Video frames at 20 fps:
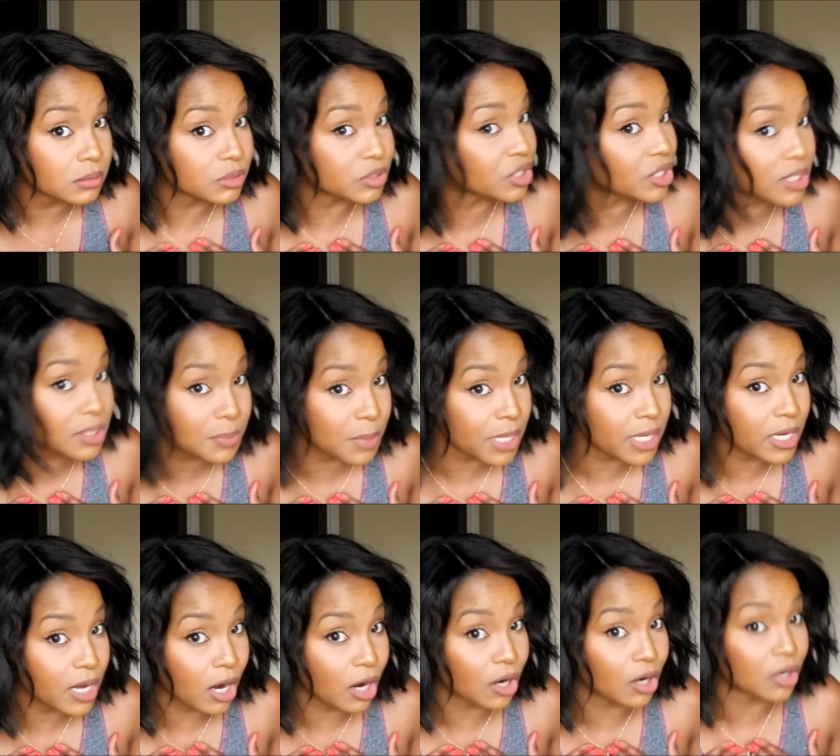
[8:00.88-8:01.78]
just
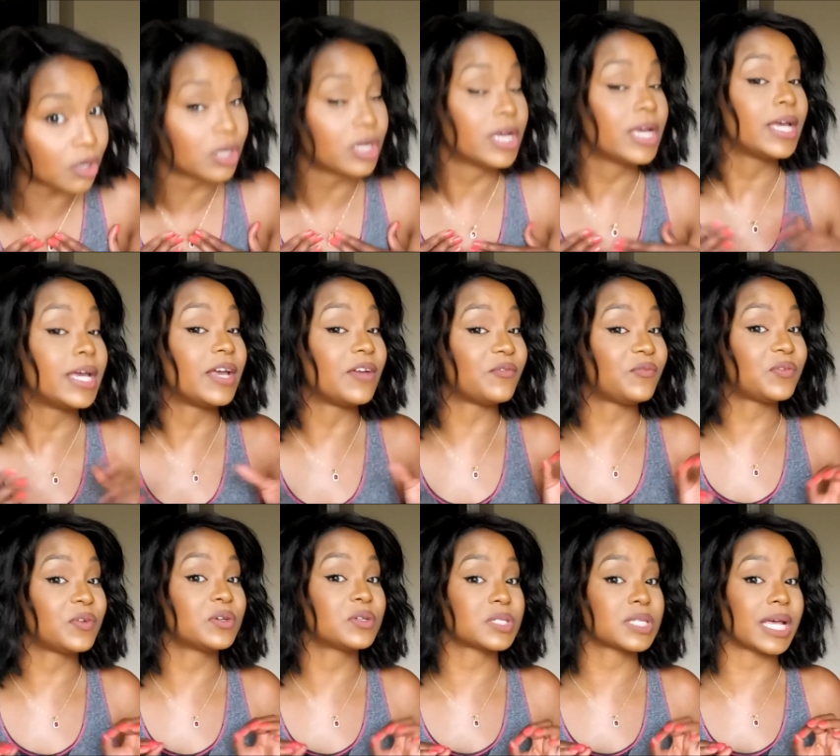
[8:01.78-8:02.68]
me, y'all, it
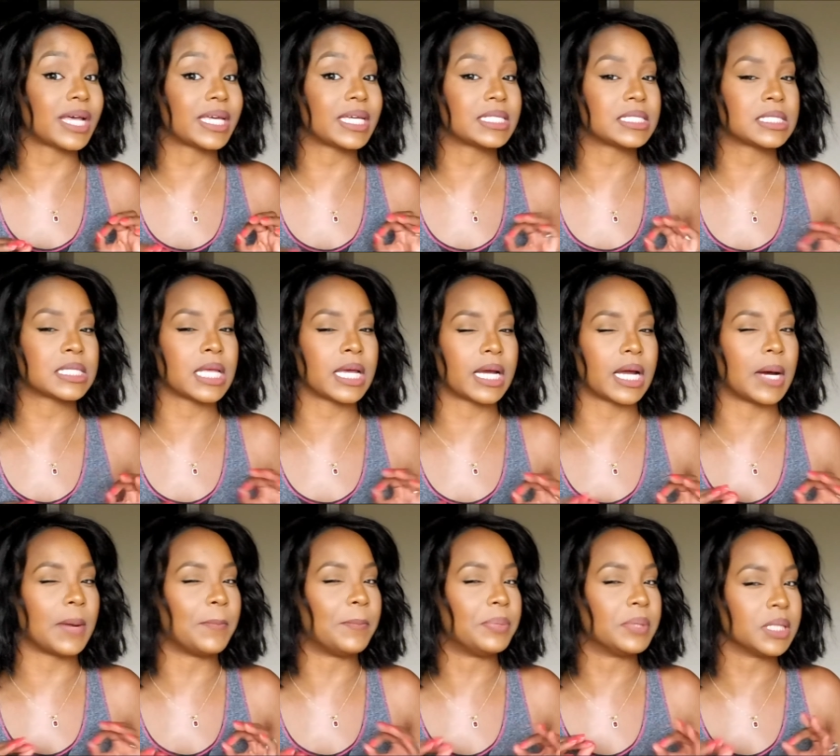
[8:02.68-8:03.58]
feels like it's like
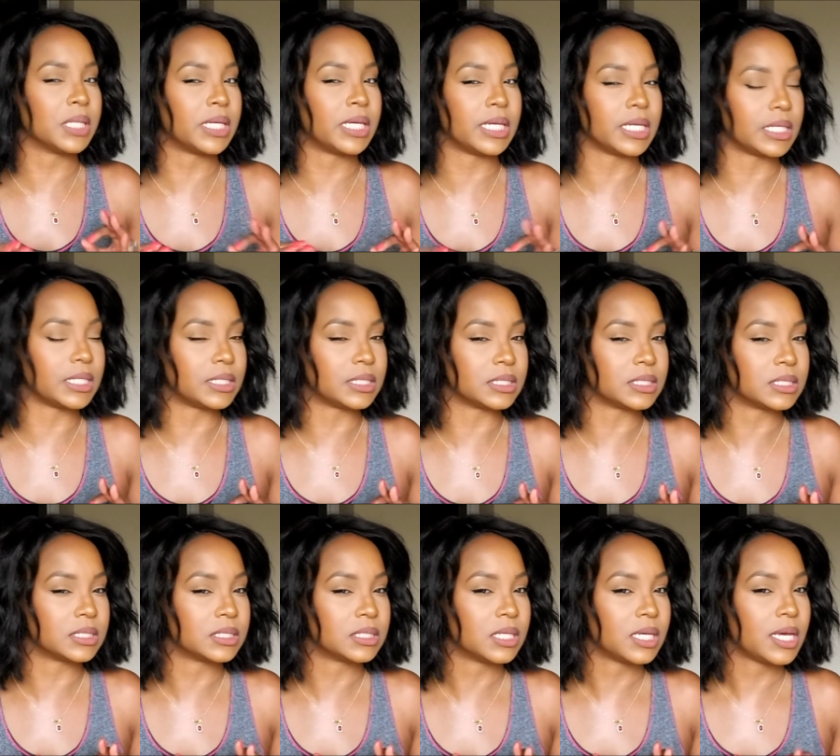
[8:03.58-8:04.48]
a blend.